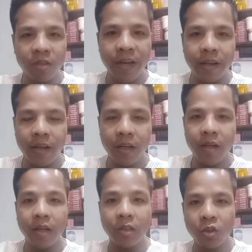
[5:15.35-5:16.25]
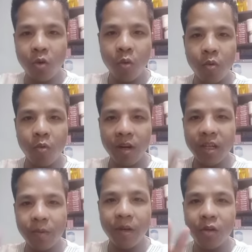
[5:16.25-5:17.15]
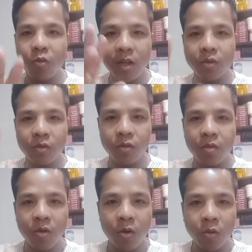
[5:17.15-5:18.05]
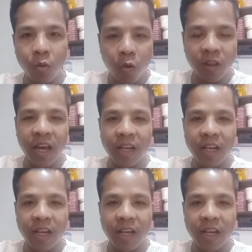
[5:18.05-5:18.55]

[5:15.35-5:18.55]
go to Thailand and show whatever you want to show.